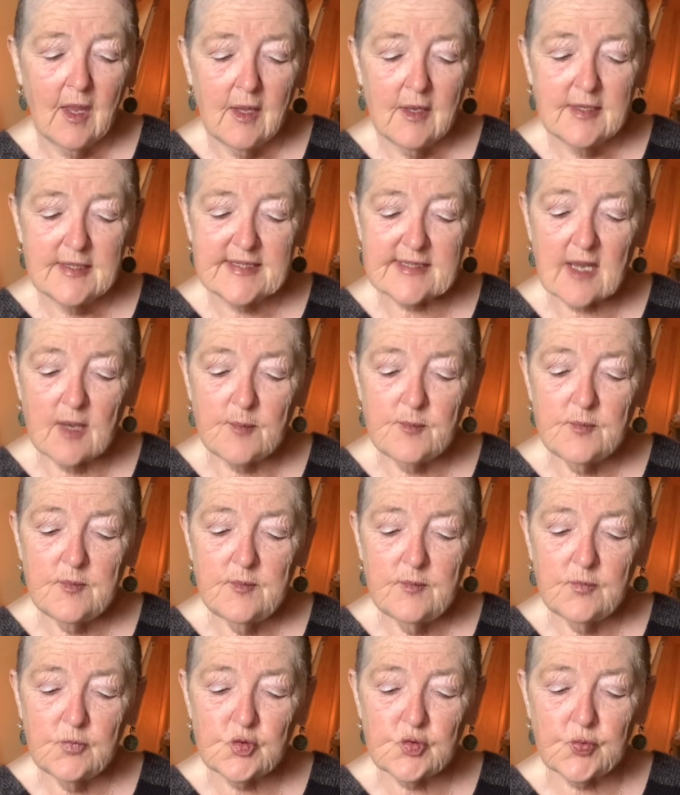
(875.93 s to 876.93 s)
Some
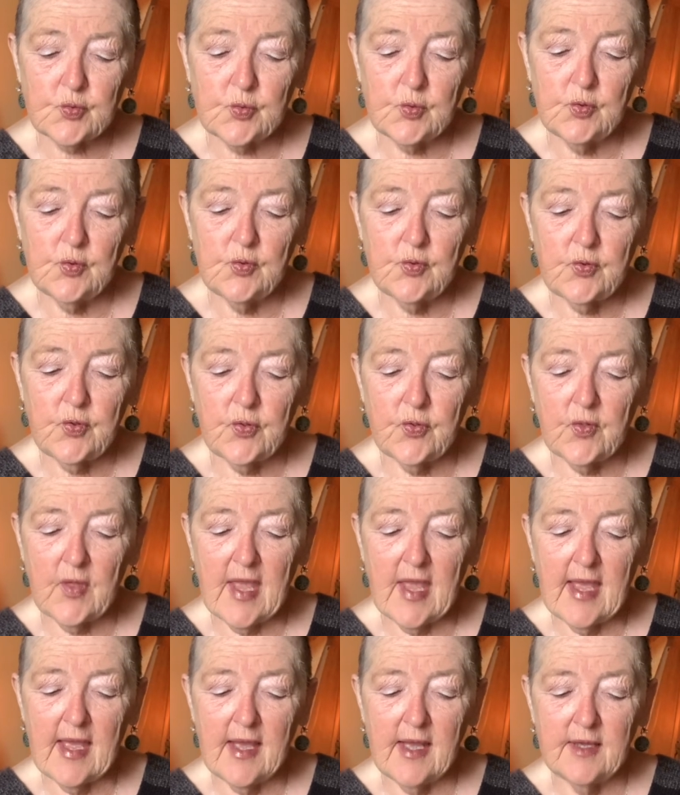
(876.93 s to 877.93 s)
truth
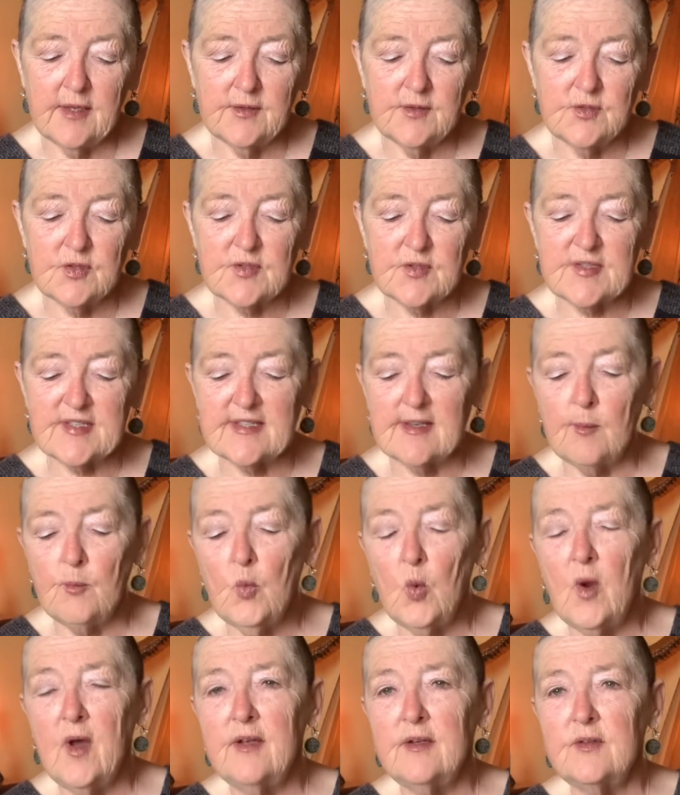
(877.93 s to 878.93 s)
and
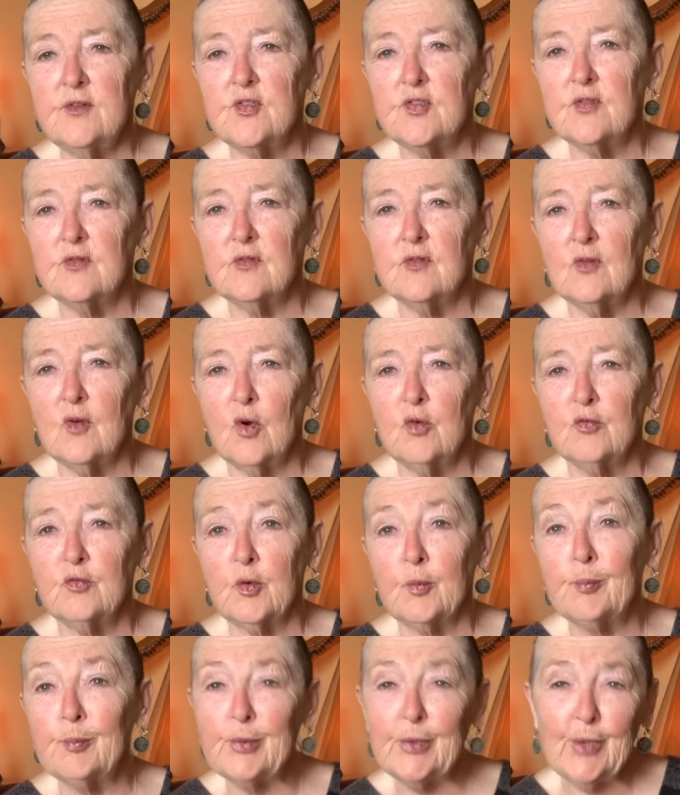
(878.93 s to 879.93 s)
somewhat
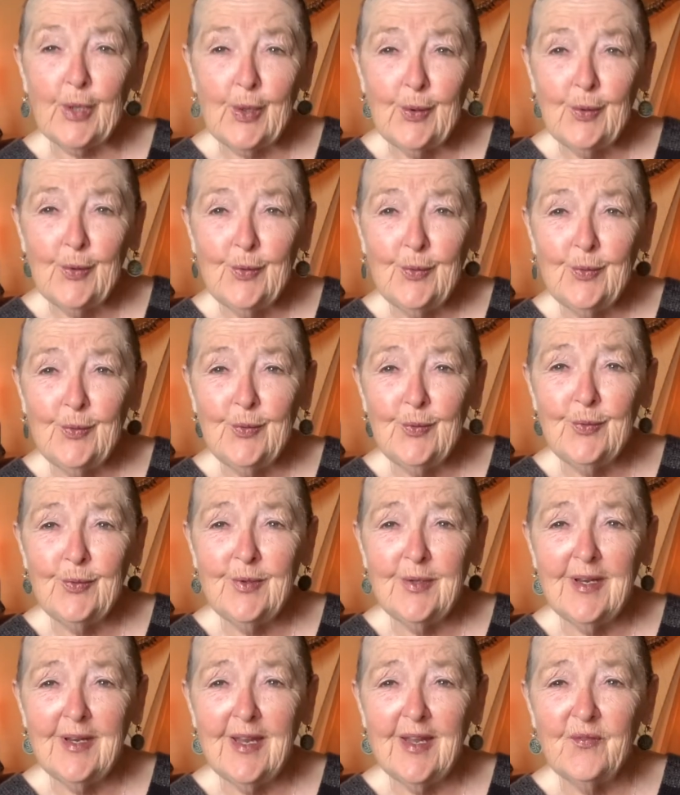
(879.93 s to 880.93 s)

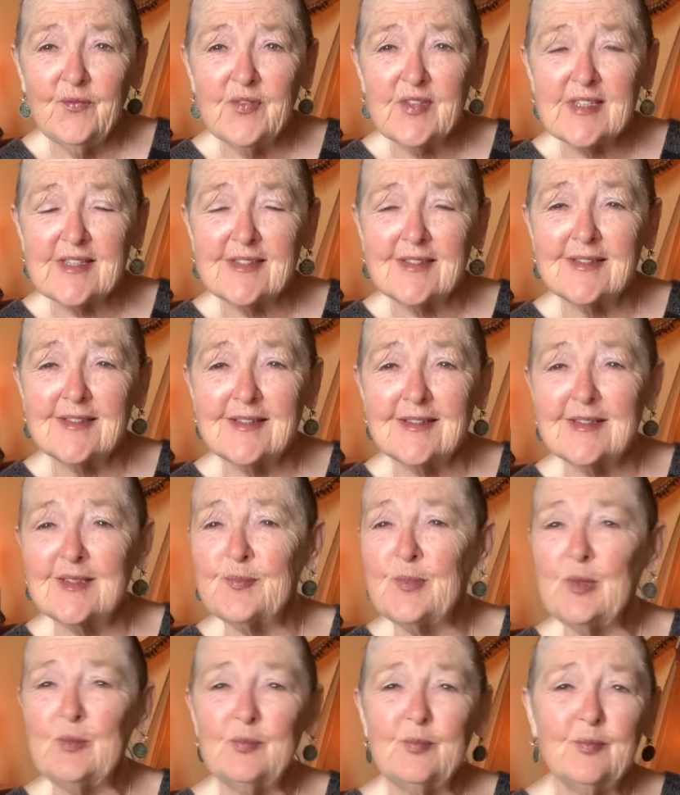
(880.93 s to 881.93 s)
overblown emphasis has
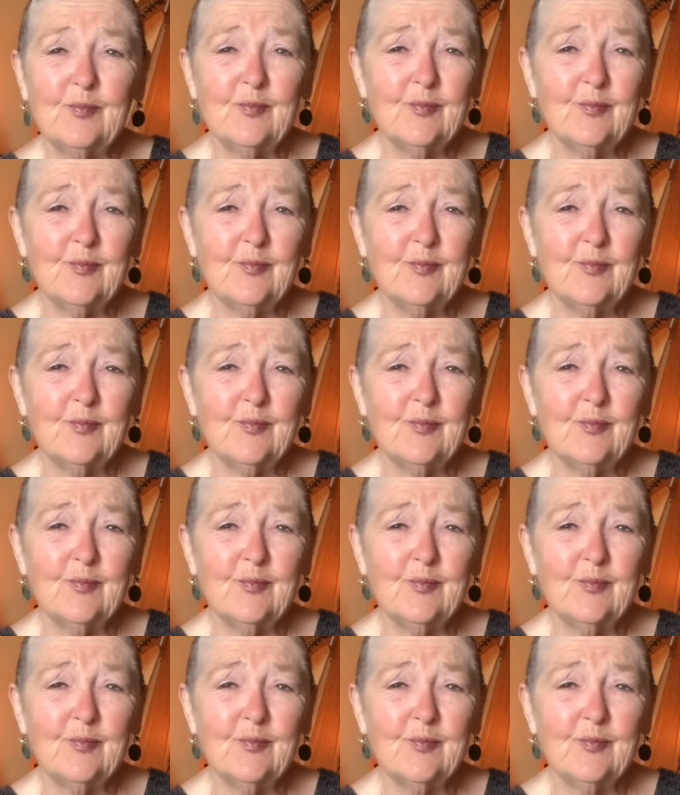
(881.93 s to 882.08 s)
been